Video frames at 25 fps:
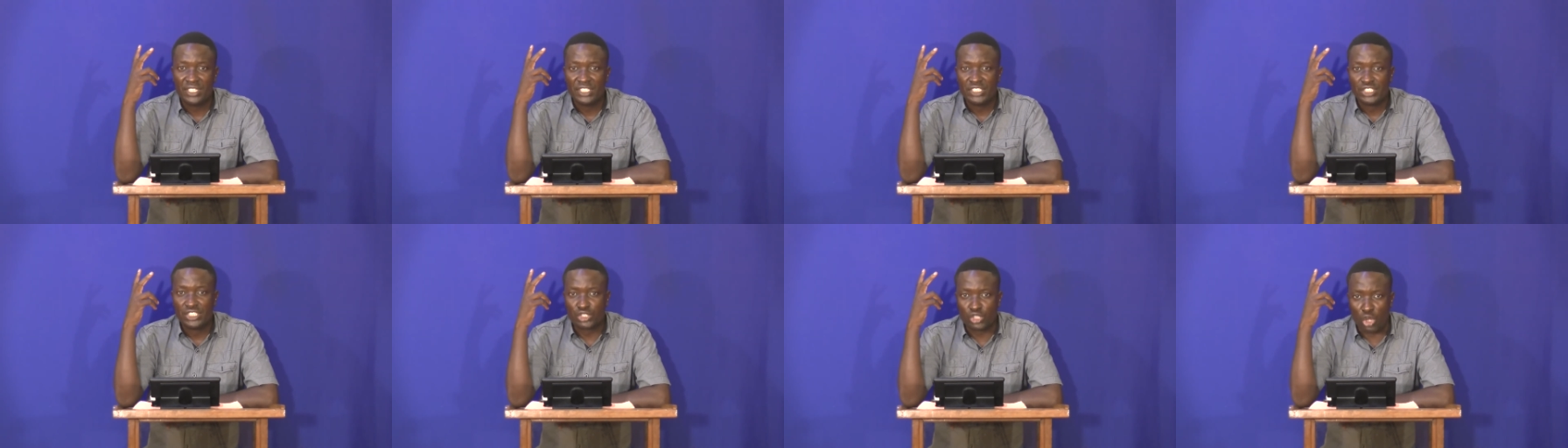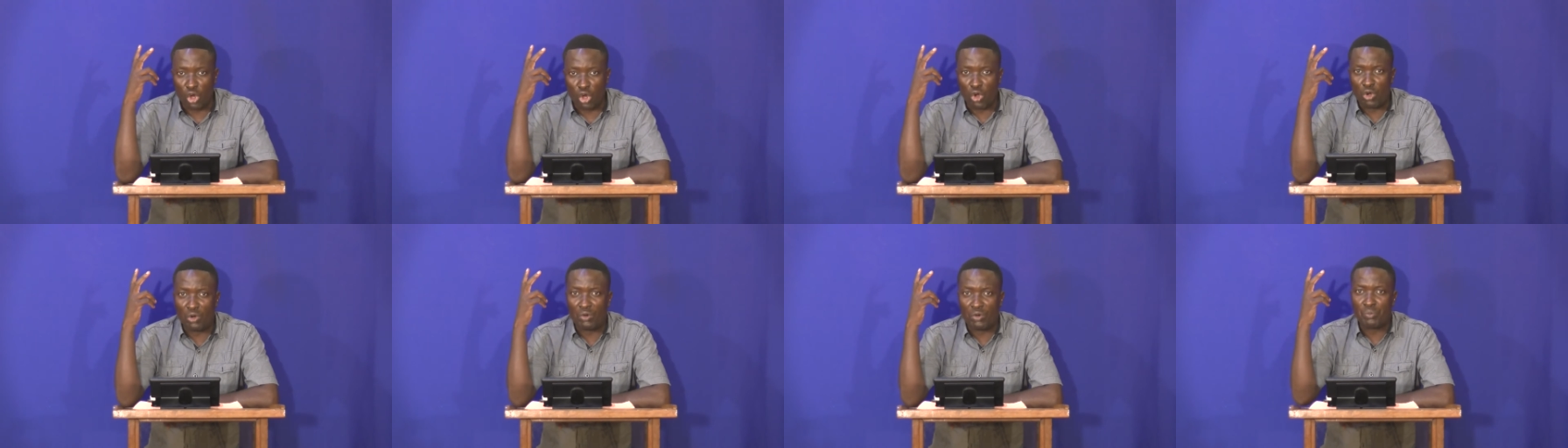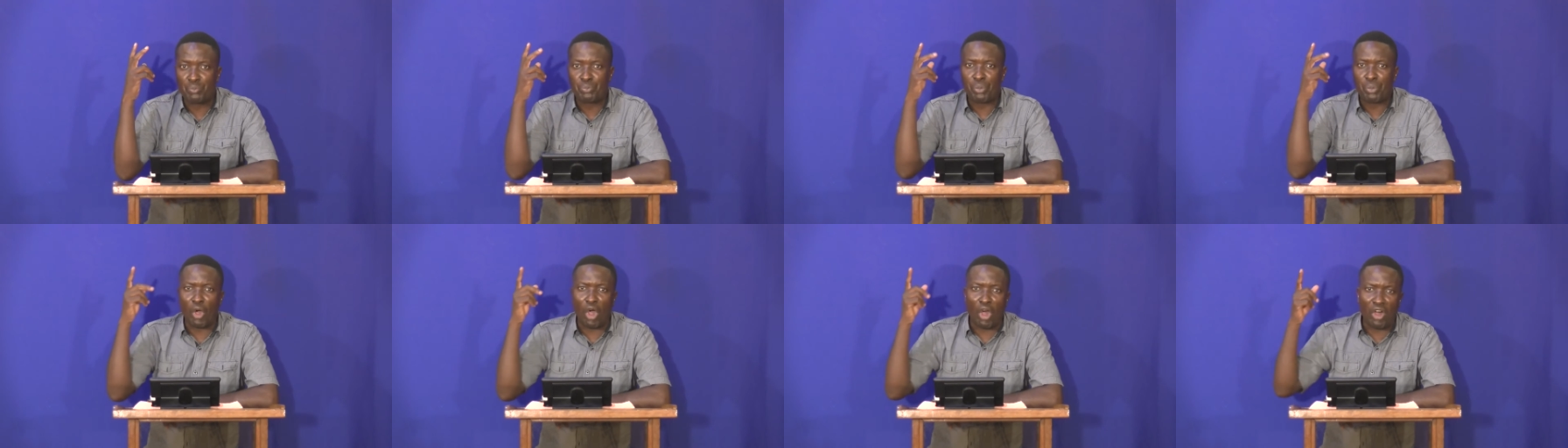
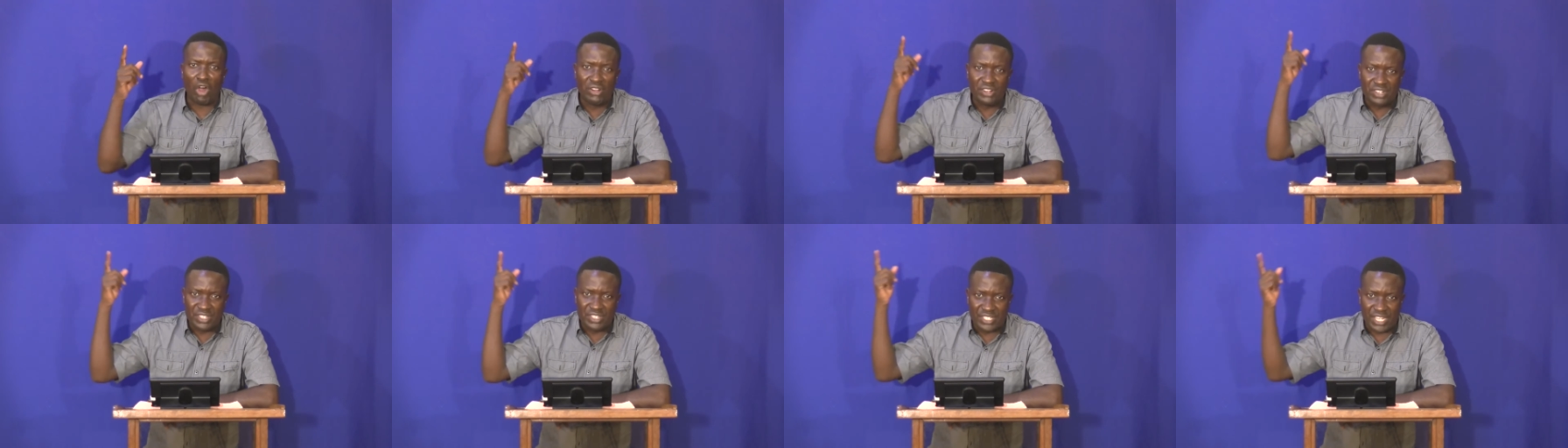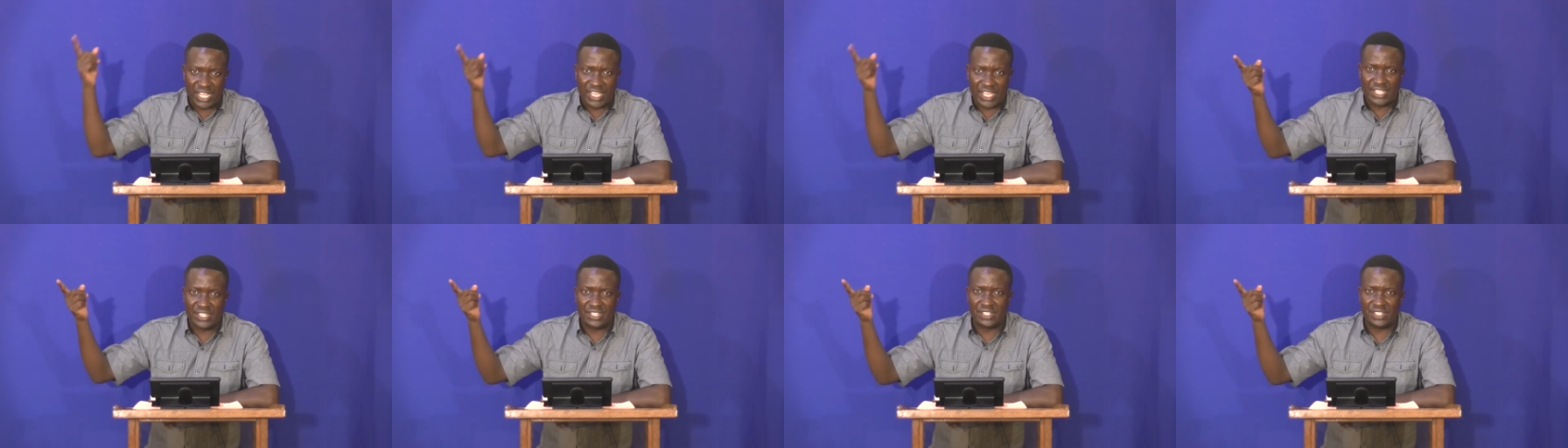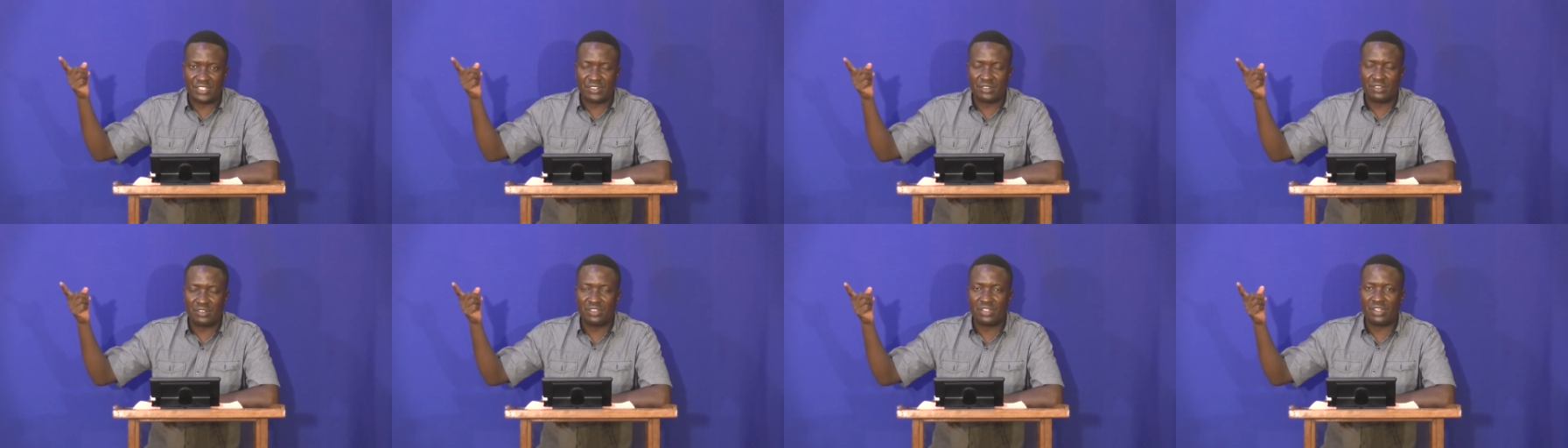So Paul
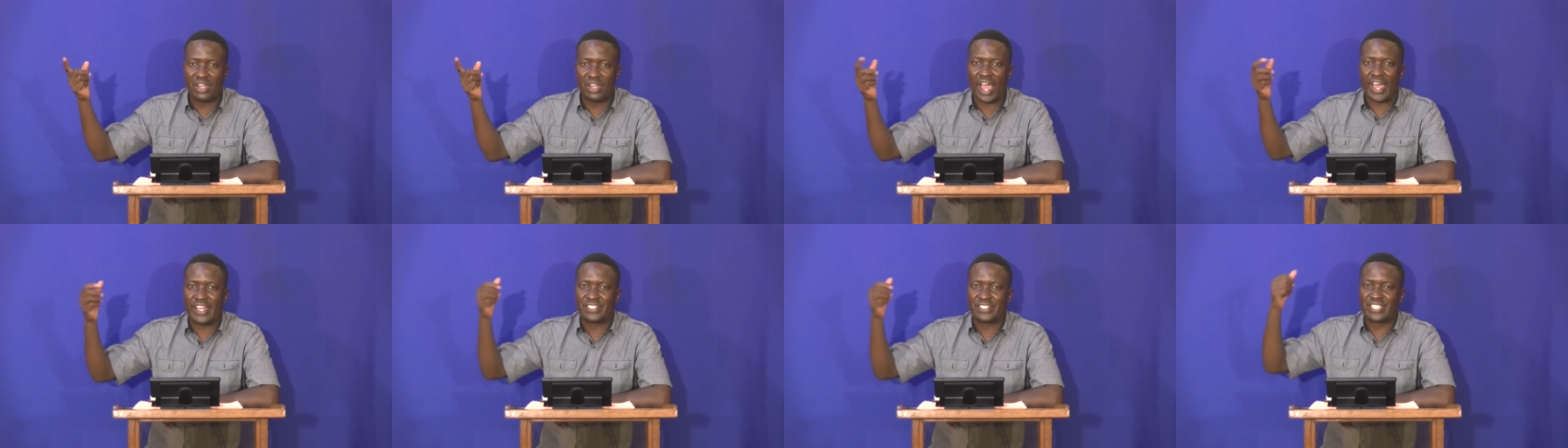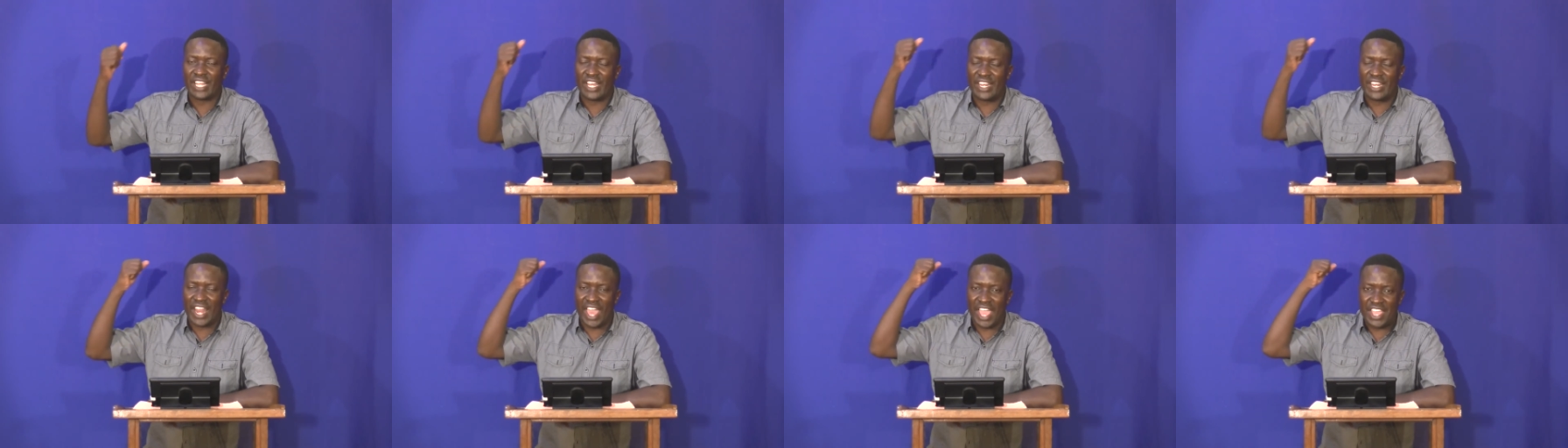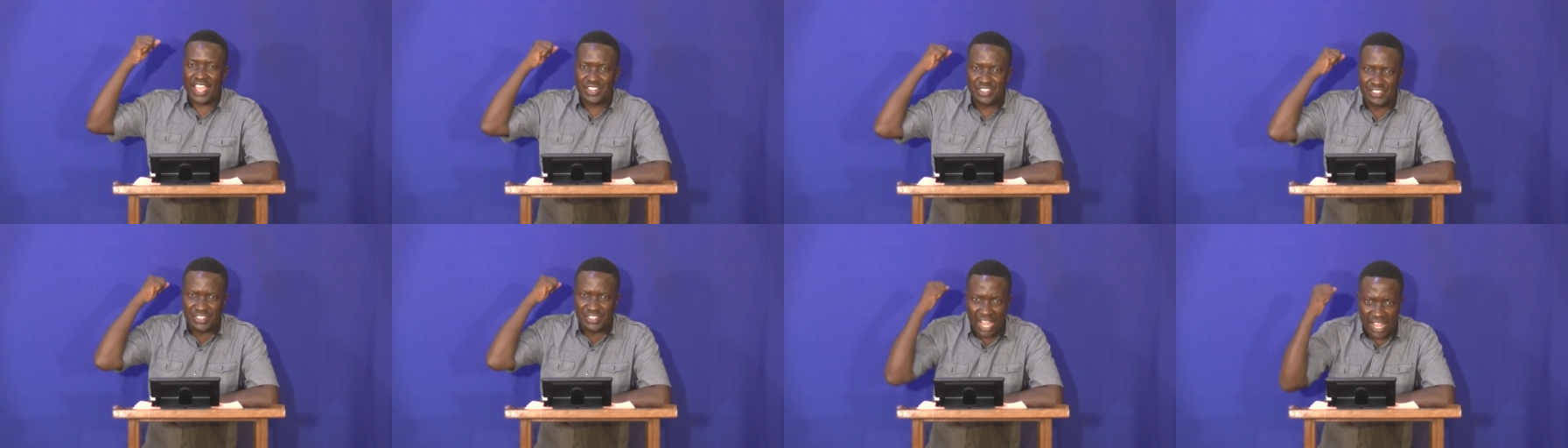said, as an
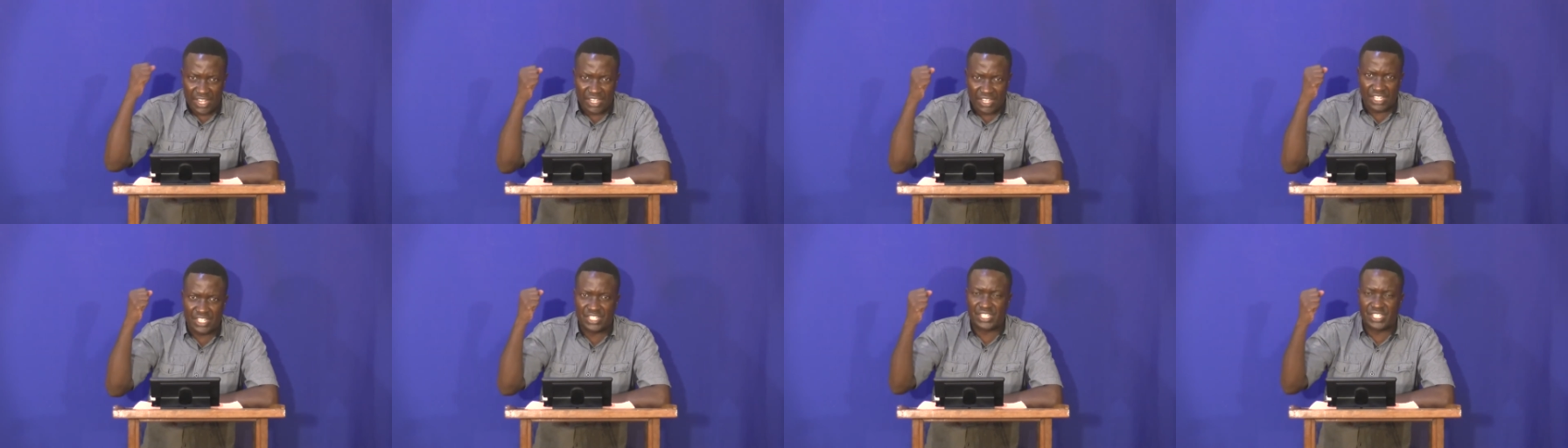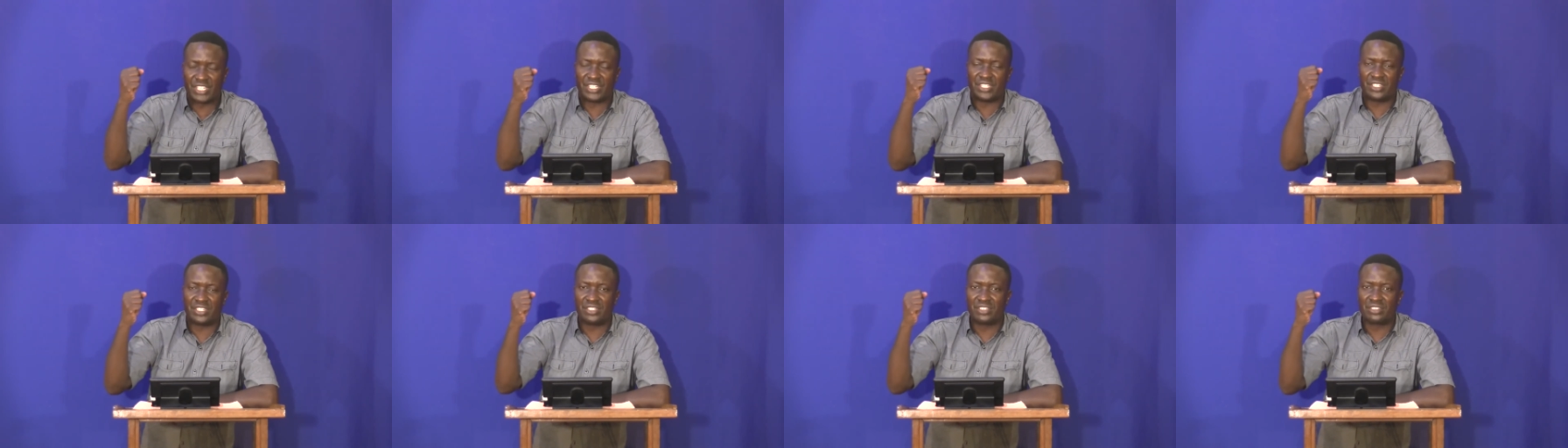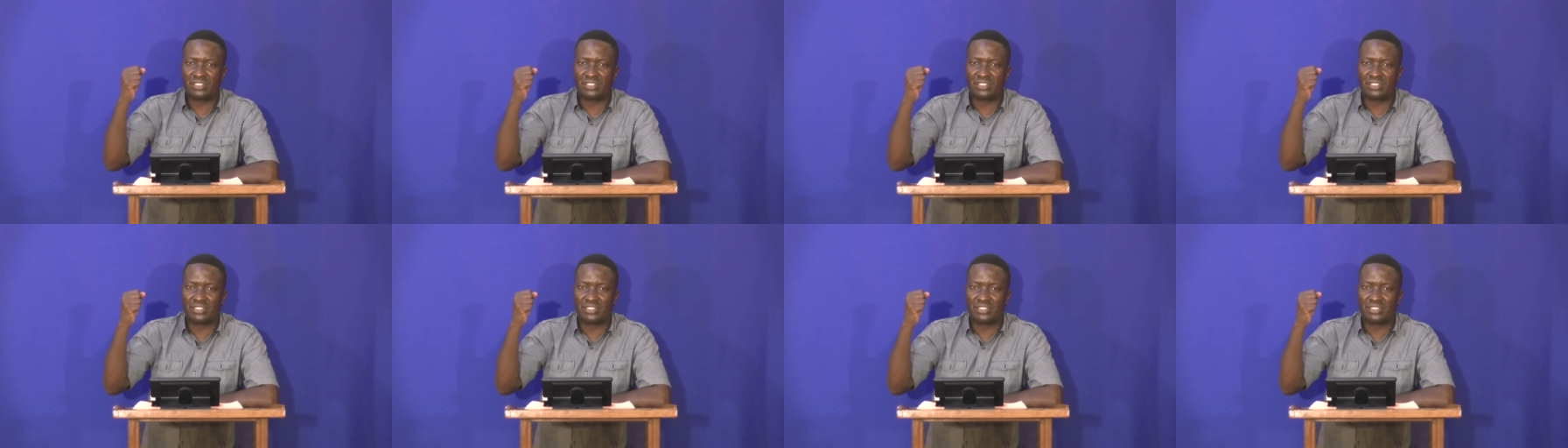identity